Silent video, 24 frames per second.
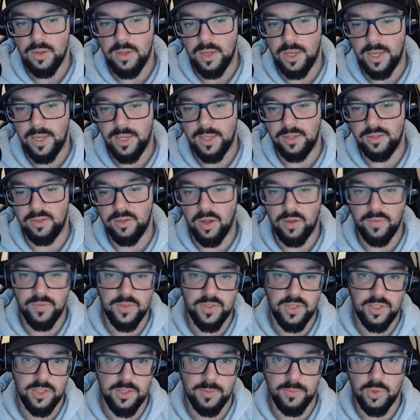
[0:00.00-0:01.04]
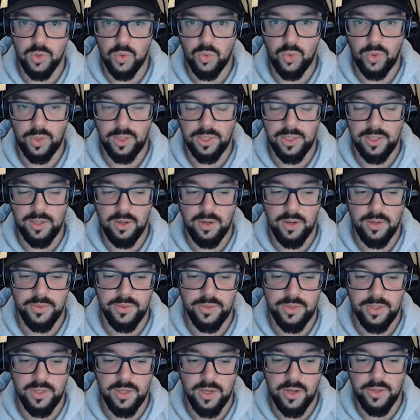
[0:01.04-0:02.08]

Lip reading: And obviously, subsequently, on the